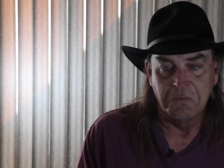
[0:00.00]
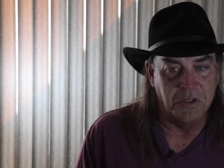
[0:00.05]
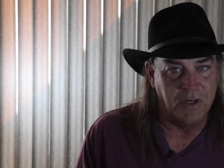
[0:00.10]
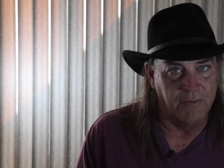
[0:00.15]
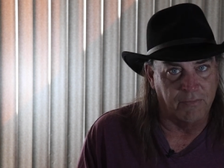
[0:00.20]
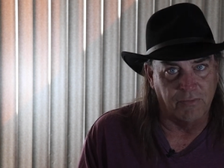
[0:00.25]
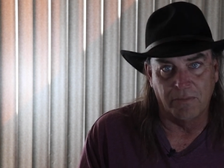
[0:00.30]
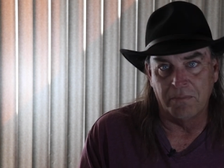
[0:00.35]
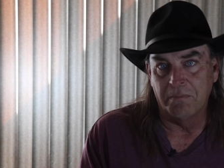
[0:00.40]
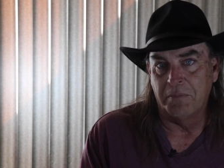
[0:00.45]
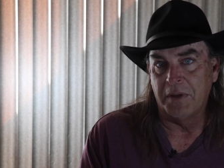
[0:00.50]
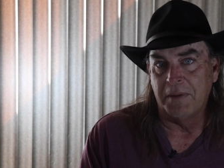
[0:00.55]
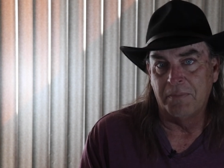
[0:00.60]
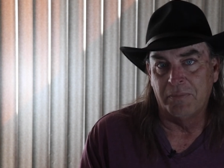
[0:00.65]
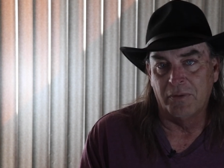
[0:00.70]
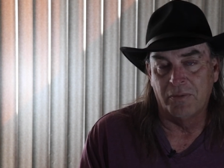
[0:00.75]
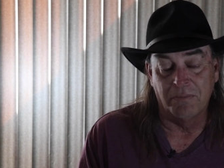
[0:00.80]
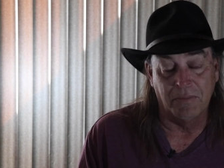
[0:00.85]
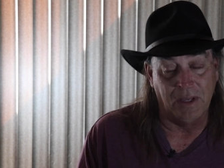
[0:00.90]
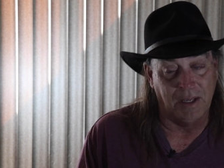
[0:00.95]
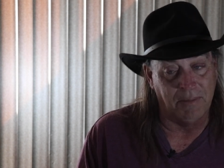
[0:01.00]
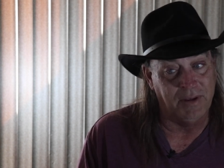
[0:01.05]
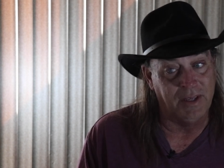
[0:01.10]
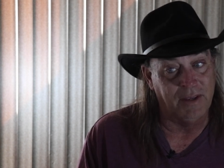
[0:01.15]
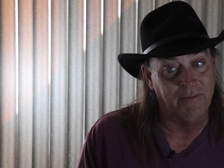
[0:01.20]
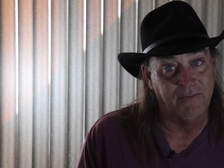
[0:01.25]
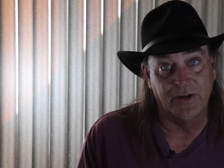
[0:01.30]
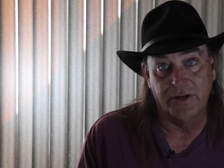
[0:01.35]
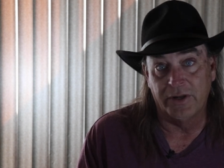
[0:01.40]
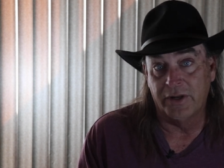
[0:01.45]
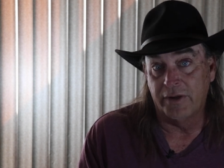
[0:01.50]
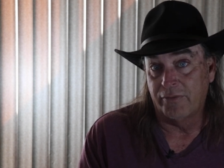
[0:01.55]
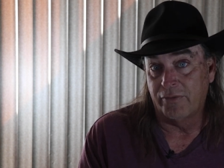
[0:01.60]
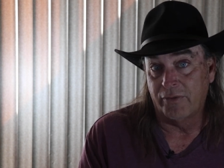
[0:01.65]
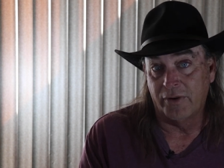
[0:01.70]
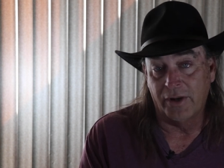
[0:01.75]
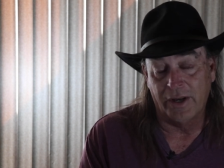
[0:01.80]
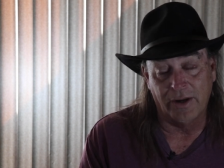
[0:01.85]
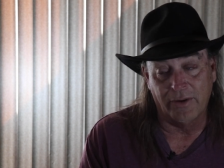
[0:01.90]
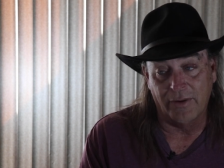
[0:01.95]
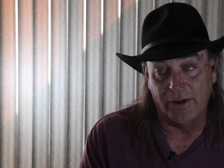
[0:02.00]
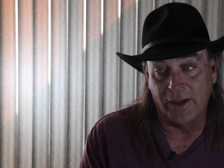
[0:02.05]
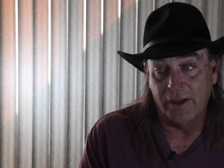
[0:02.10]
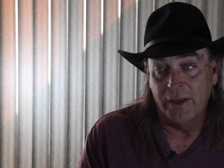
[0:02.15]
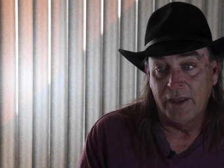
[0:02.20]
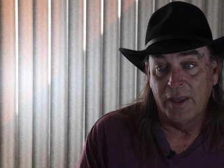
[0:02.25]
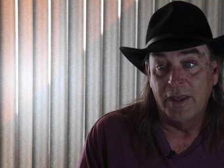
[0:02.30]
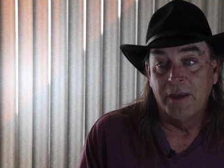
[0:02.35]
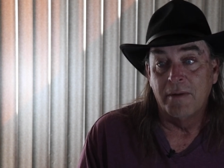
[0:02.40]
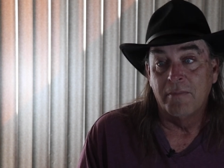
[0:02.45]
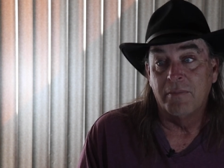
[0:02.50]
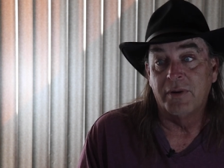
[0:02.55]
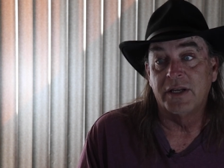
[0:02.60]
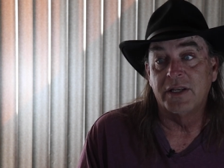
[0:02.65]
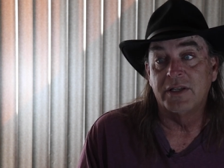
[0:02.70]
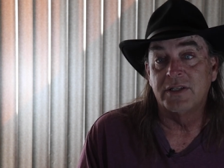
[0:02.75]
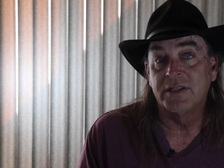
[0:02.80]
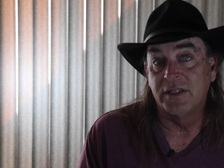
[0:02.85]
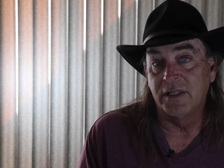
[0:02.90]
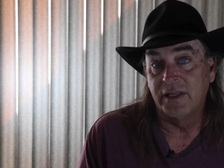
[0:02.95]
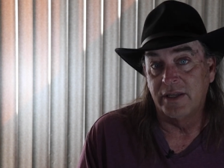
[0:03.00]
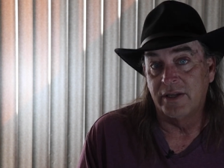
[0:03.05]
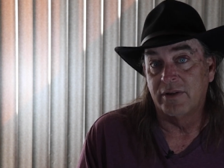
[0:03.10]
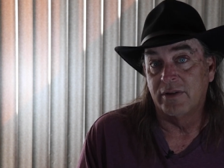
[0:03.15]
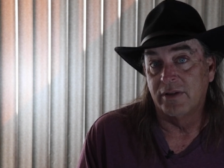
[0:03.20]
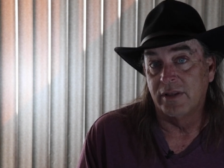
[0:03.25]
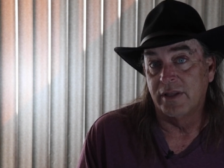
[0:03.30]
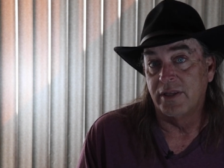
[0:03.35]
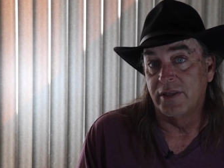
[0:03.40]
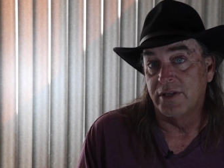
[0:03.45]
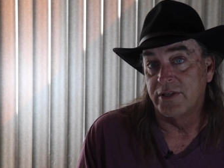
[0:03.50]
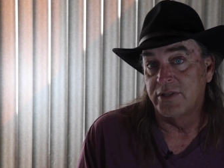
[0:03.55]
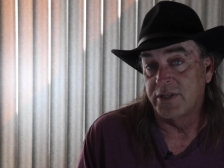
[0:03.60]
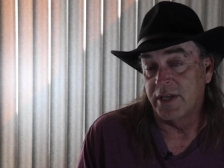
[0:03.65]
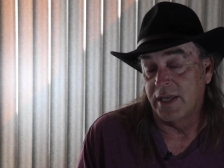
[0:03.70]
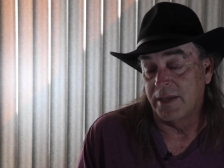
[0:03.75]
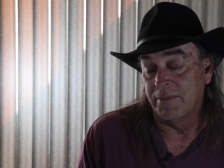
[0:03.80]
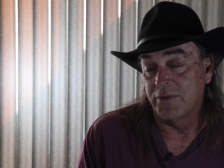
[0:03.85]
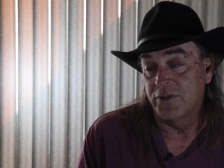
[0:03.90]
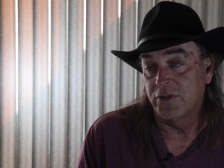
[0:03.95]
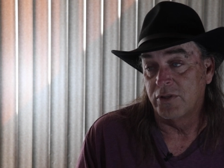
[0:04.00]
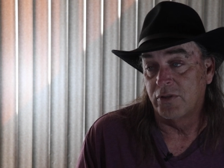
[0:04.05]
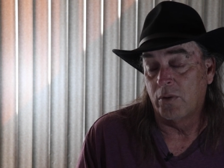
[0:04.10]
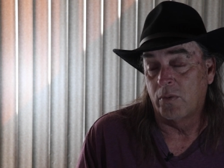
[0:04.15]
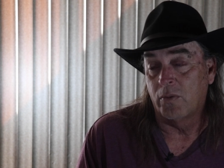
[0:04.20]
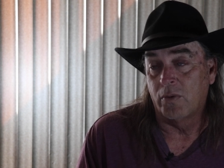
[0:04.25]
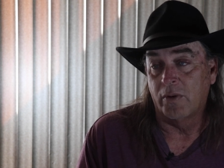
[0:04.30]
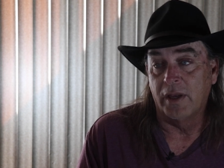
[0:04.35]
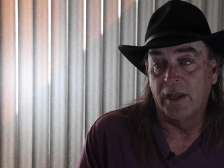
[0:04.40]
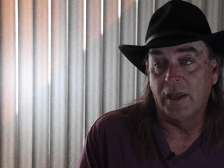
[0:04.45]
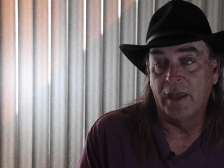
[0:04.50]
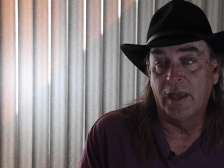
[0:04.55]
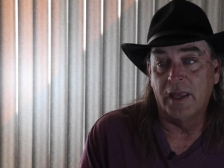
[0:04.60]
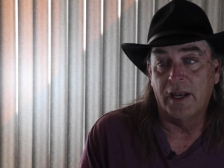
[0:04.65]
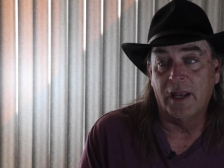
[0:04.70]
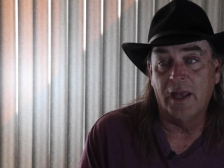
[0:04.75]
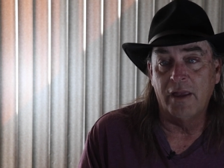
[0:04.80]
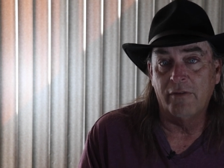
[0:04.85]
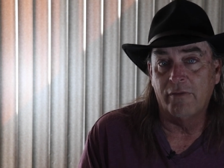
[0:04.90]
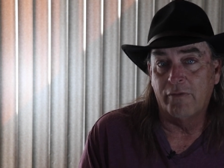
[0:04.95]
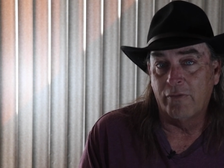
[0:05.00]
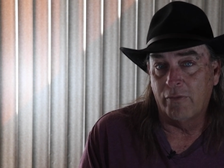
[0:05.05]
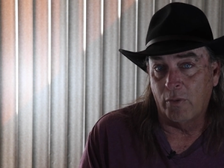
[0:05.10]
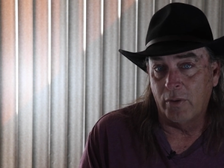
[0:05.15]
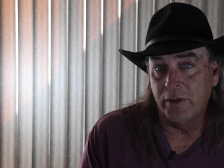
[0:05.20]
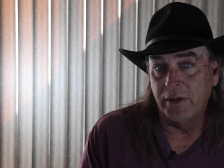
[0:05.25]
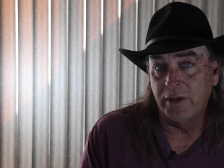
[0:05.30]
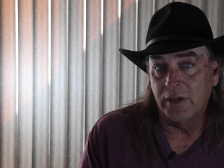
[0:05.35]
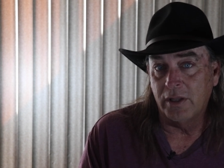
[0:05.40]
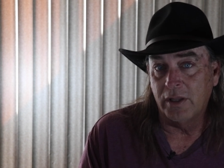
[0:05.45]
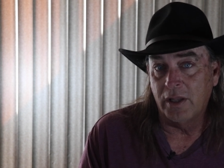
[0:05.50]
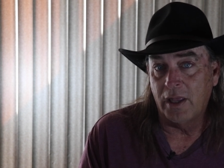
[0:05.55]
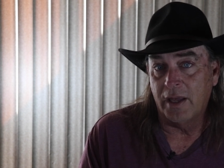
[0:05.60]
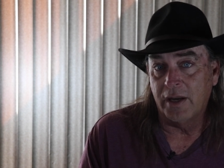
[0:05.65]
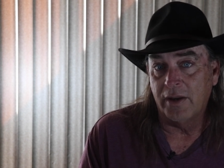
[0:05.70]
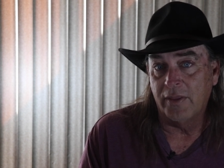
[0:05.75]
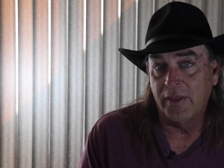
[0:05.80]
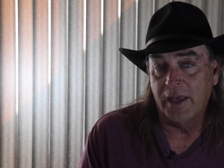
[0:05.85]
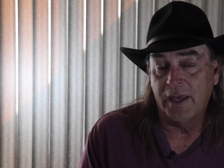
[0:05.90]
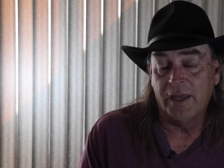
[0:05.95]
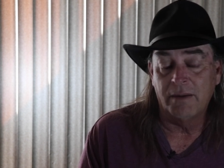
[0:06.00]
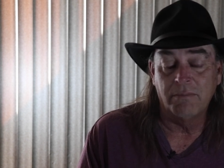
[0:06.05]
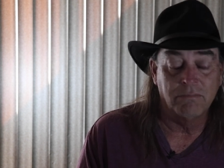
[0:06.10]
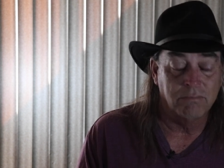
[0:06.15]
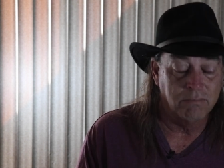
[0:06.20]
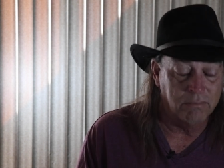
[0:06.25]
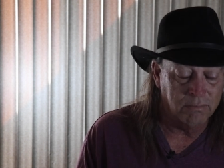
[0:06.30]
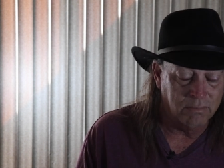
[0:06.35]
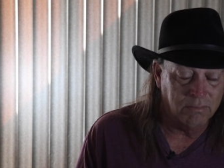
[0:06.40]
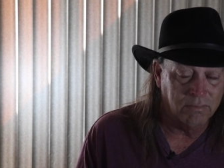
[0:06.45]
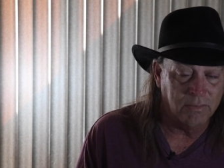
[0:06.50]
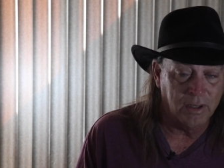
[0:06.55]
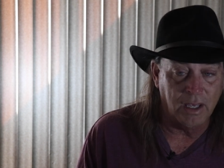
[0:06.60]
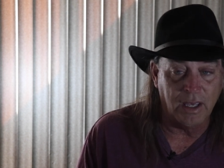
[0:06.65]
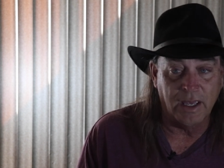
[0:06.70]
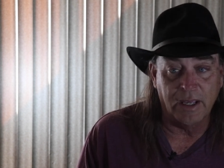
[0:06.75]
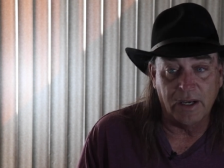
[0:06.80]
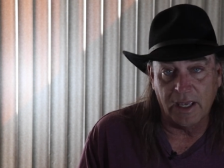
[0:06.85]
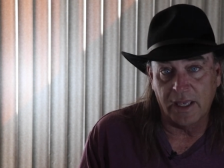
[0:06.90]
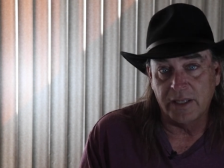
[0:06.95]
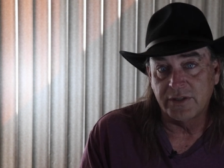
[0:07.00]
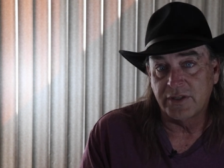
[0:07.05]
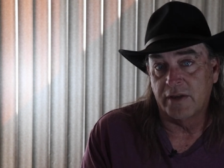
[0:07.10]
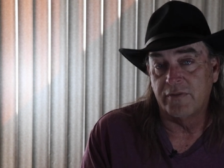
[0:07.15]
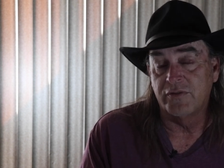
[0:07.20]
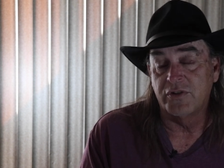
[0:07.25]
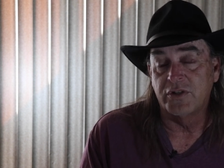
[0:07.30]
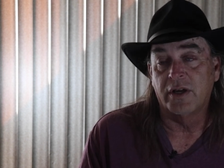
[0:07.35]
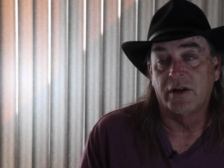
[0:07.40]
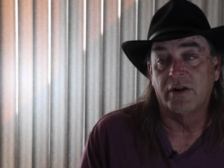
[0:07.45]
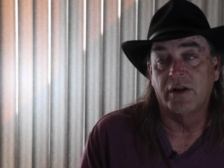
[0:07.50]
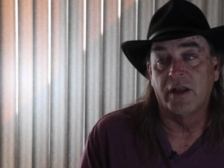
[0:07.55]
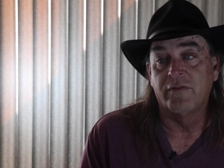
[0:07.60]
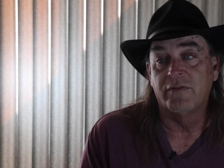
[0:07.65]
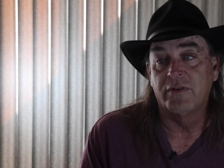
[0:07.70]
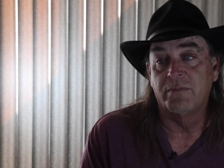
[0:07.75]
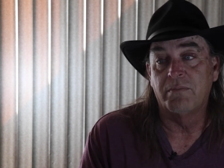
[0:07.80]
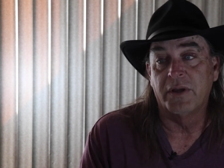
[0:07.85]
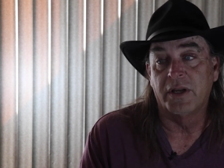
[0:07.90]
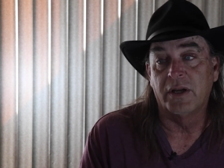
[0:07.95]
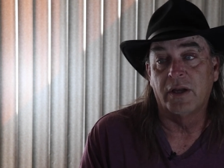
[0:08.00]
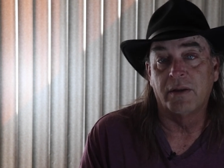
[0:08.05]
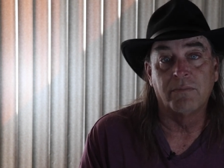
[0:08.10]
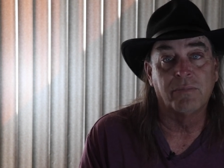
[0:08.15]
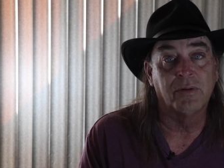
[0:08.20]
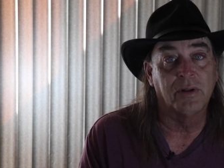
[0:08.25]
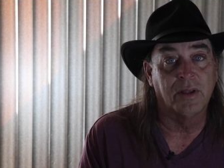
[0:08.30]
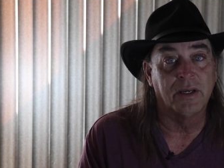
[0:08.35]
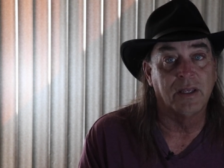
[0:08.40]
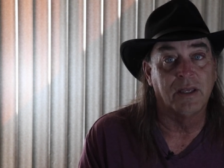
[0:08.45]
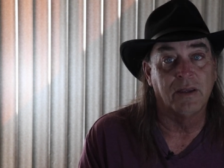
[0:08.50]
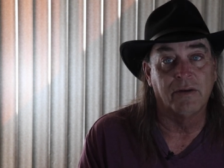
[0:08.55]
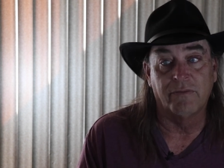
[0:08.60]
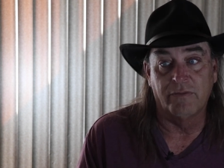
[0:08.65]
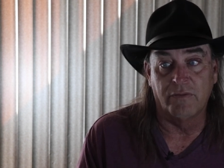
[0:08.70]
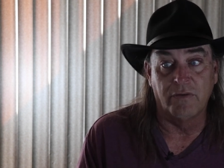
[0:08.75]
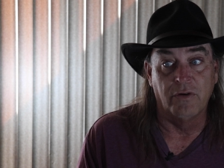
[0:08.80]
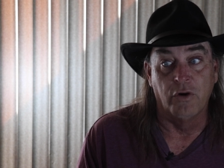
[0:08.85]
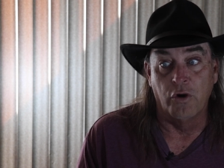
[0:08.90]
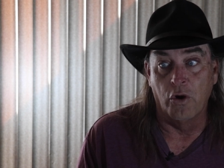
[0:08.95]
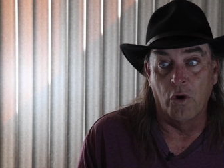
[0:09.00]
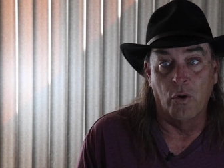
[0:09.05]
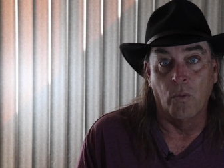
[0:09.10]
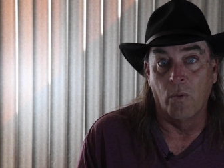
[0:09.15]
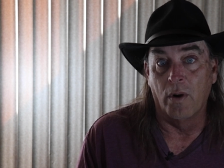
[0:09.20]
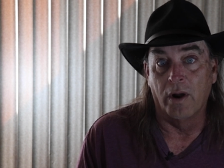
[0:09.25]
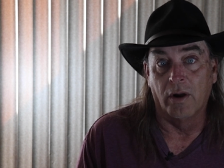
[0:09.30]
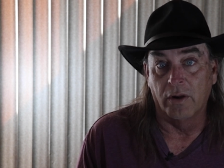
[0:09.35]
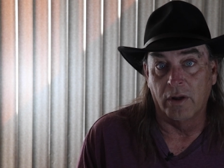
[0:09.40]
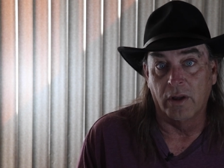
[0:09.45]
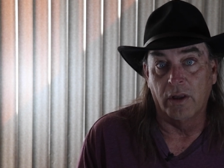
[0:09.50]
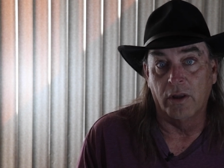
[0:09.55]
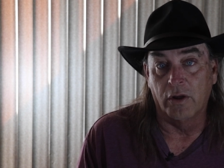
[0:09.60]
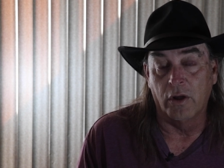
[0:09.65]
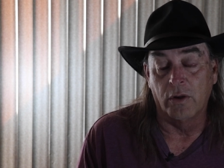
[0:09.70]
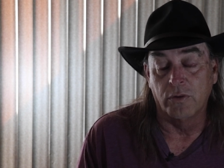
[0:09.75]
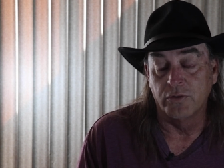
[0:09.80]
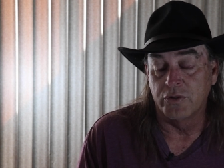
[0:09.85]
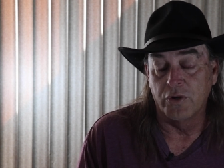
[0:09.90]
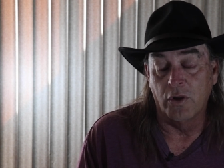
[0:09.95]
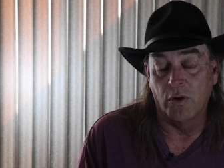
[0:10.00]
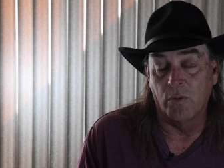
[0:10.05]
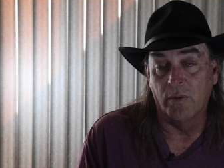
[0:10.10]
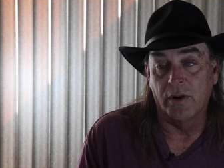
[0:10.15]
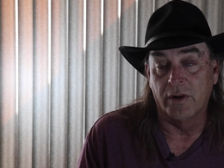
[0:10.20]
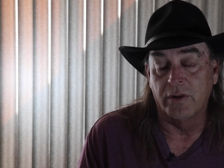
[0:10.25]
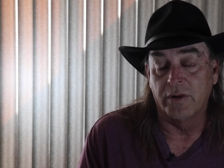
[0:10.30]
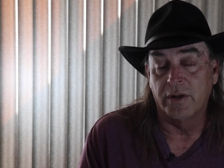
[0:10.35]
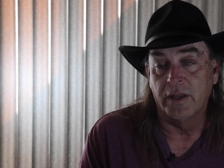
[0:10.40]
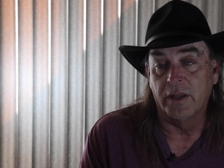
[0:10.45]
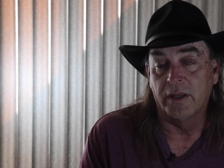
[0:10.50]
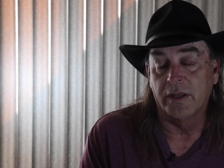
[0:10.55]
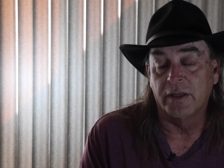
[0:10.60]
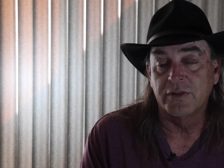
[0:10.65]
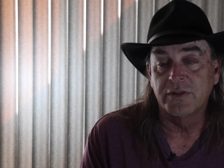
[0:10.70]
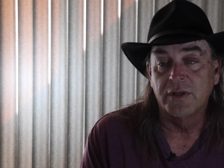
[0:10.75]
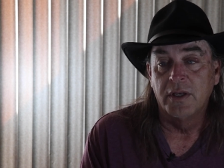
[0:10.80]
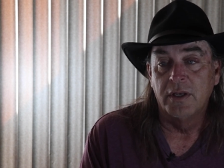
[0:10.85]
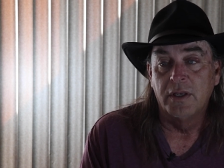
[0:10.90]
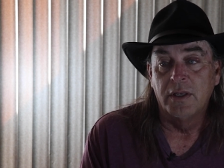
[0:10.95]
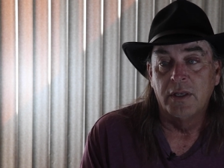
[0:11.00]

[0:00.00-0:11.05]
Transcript: Different people, maybe even a different area, but it's literally the same story. And I avoided a lot of that. And as I've shared, I've been on plenty of nowhere, goes nowhere digs.